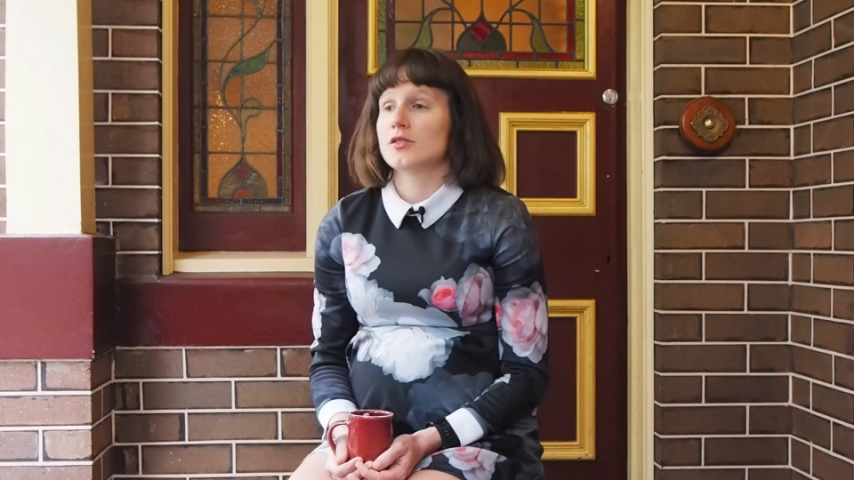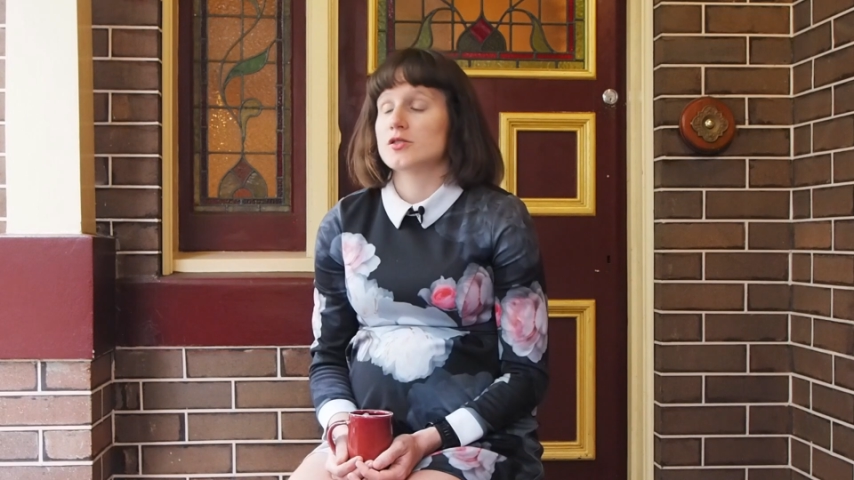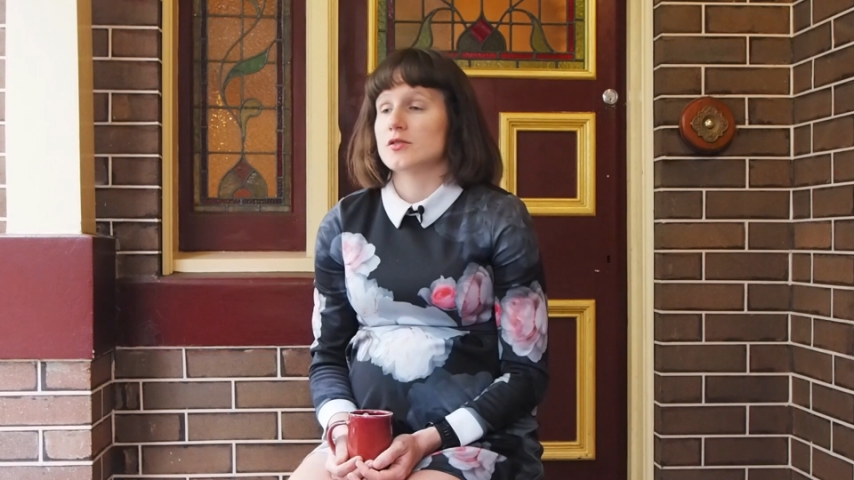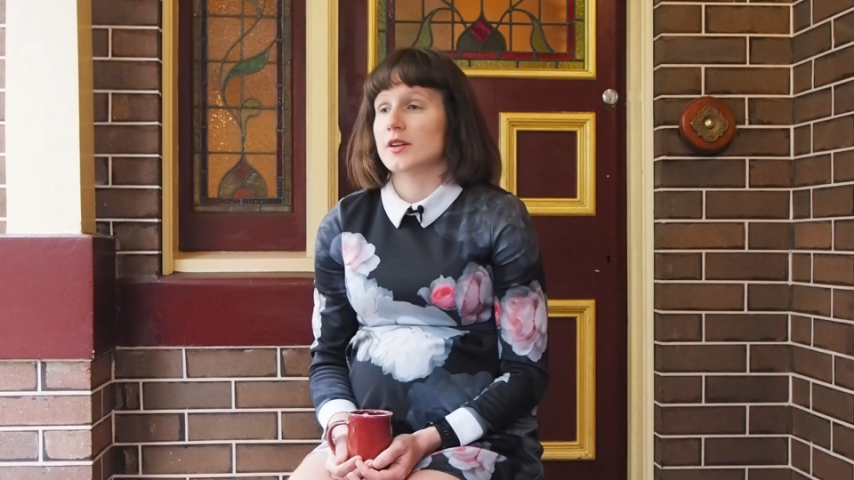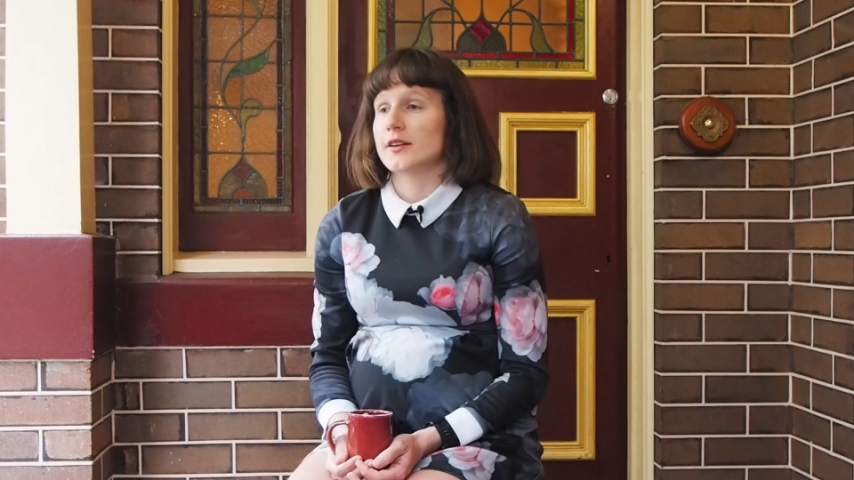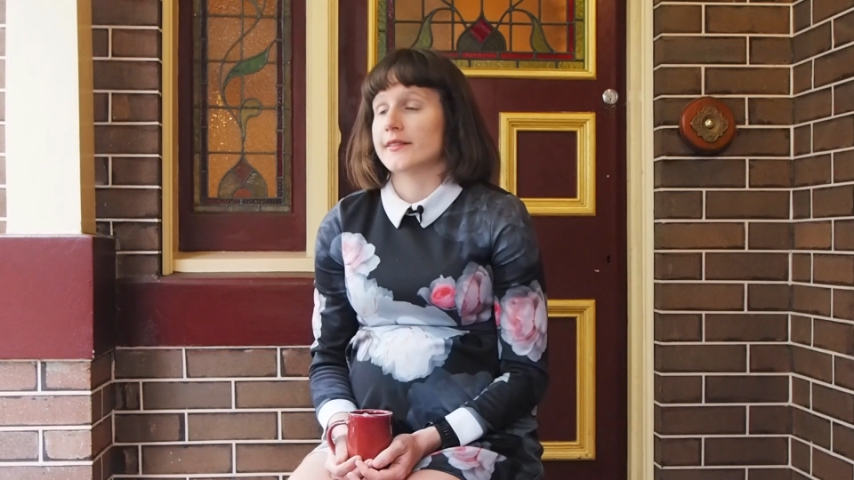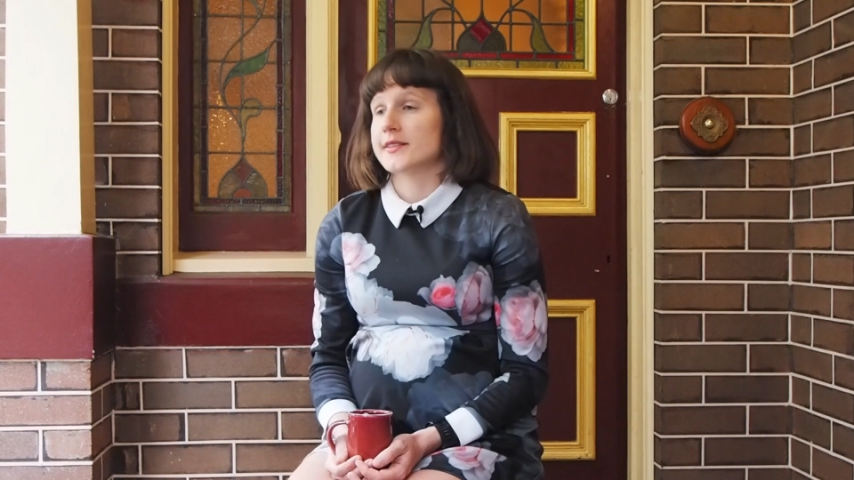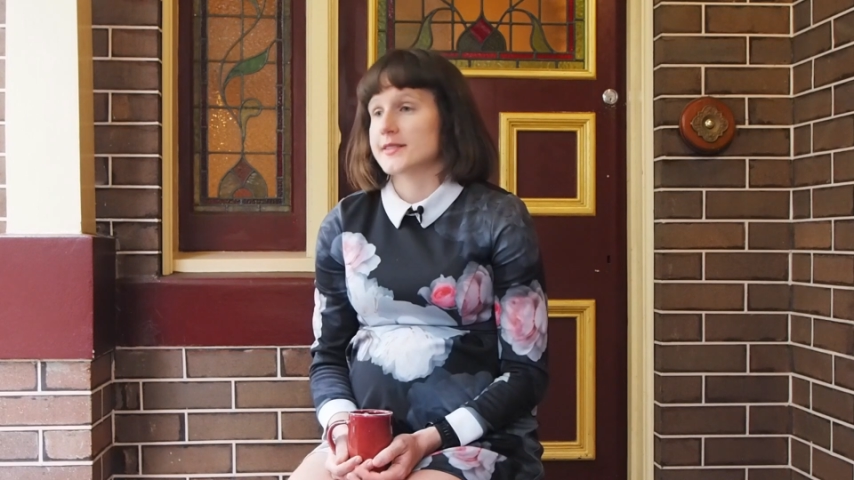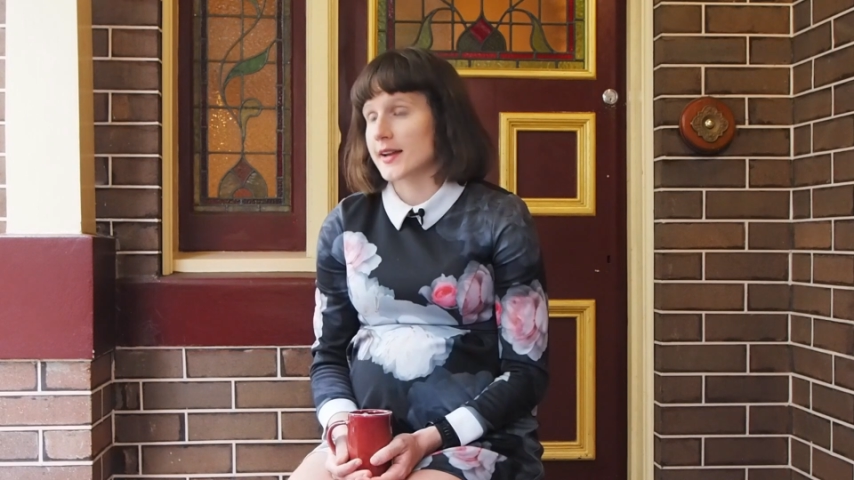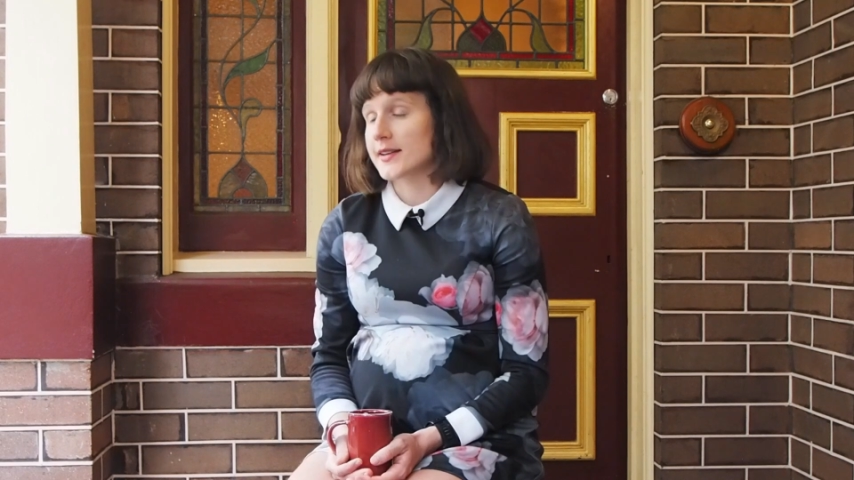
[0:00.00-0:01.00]
during a
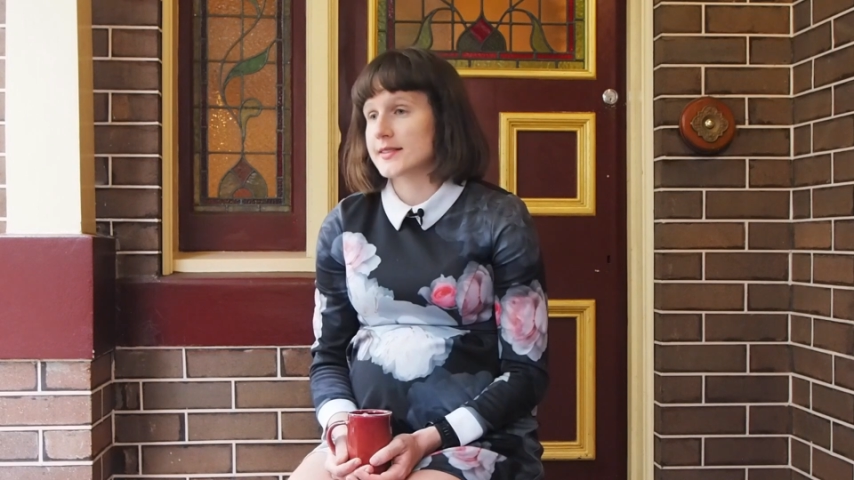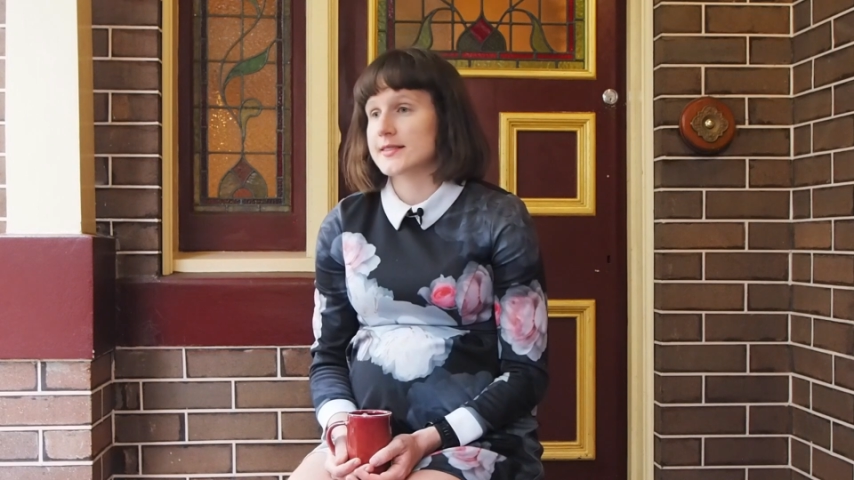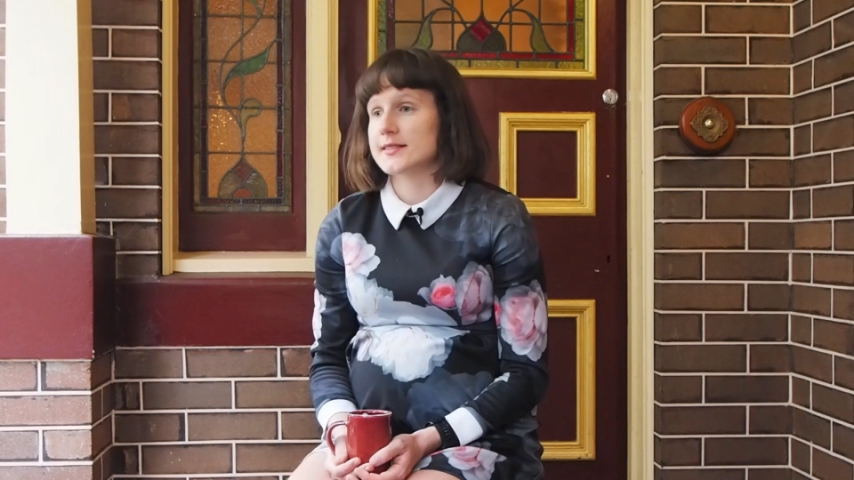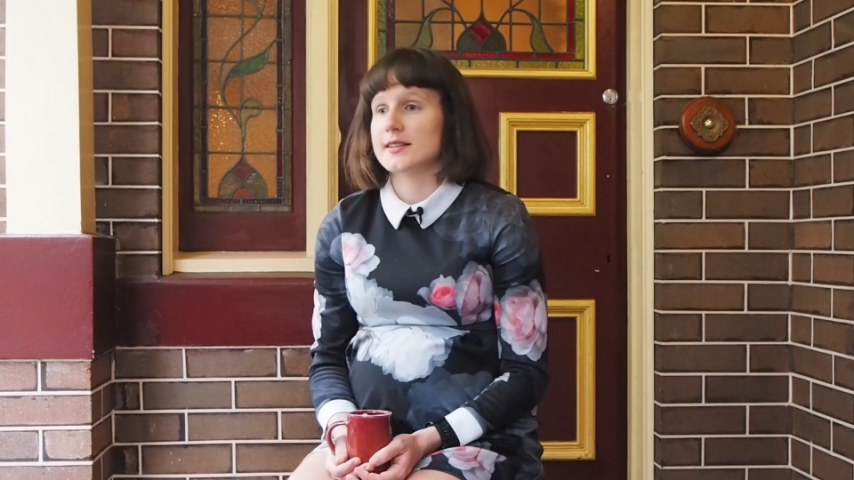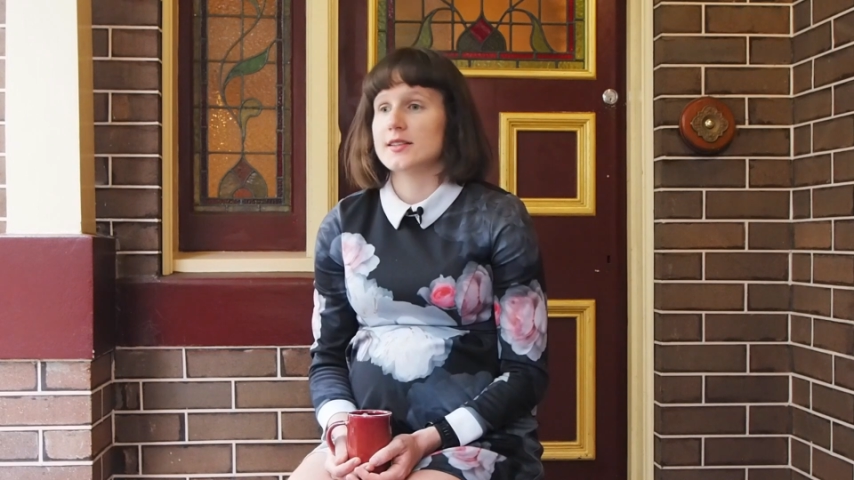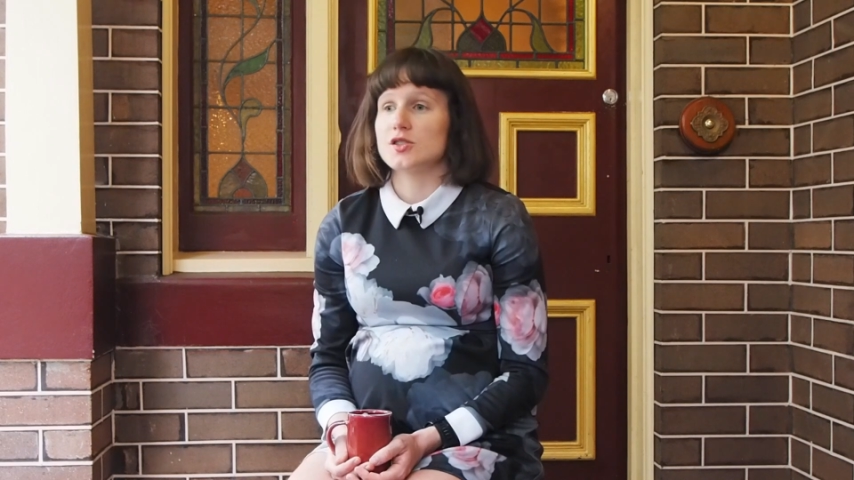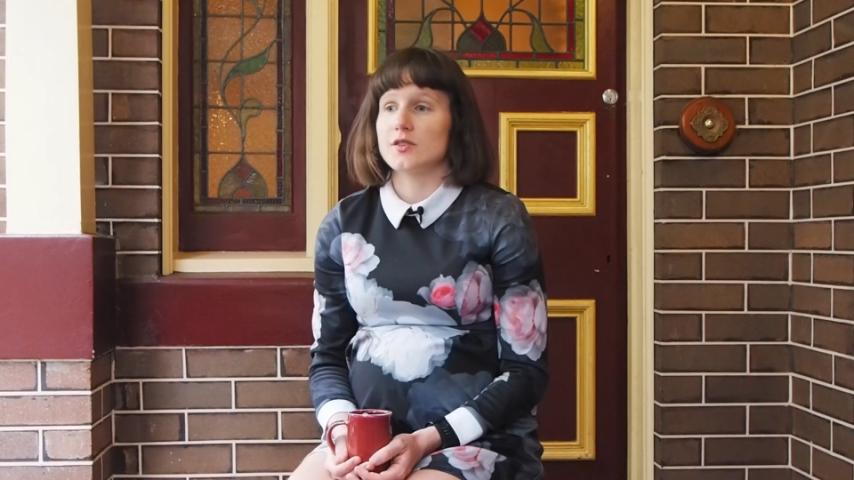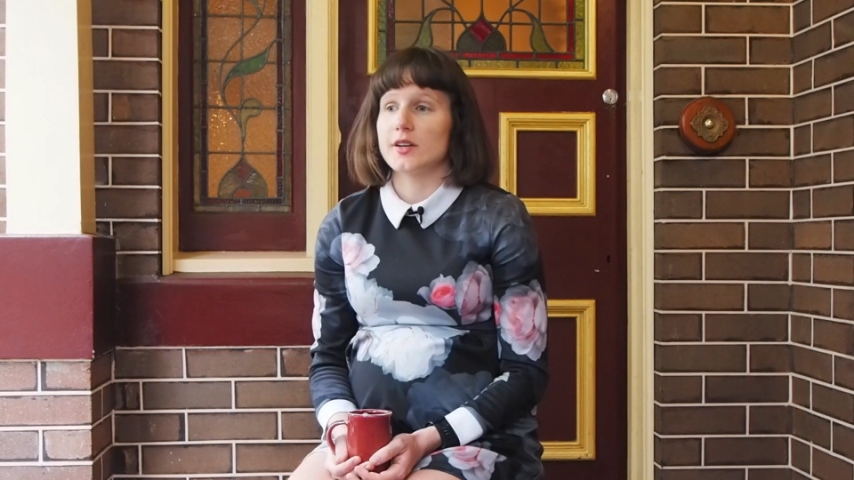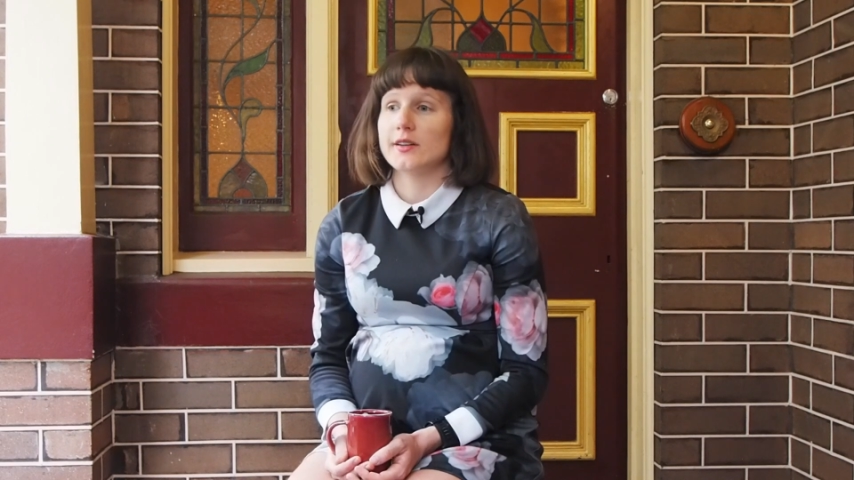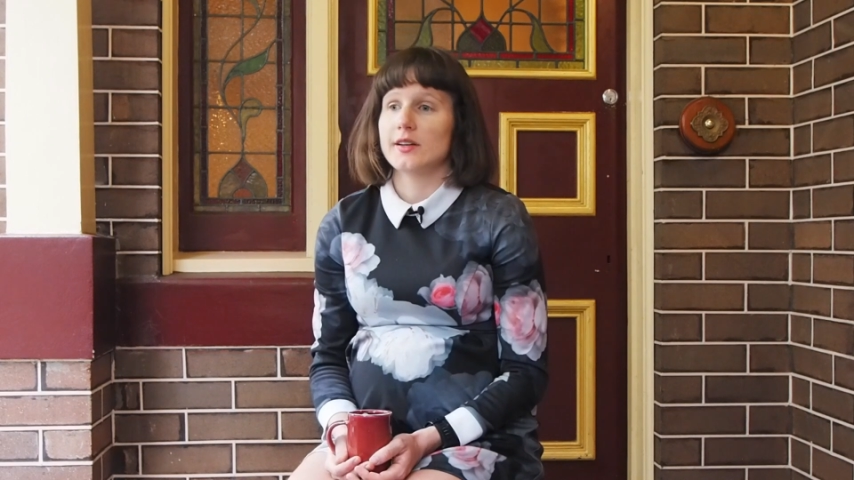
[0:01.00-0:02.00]
redundancy,
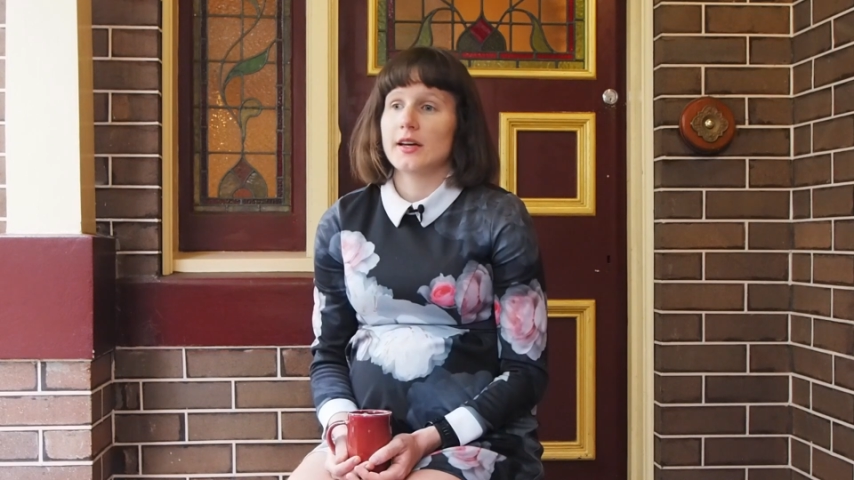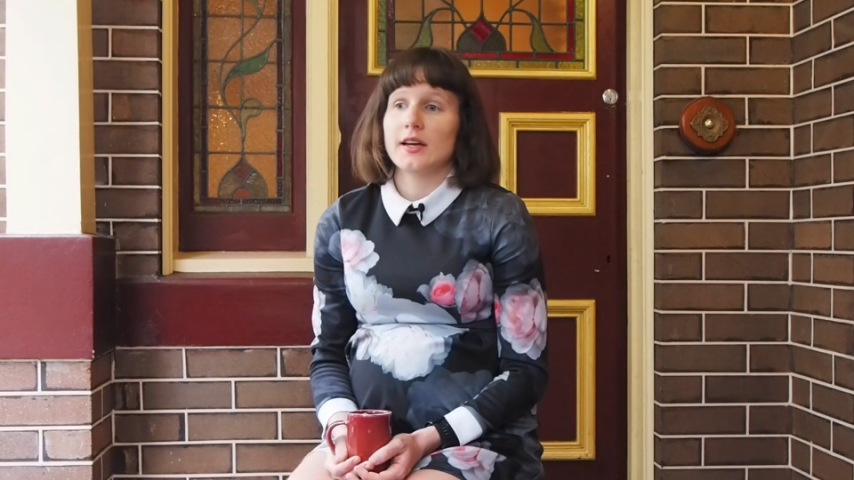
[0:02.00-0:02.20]
during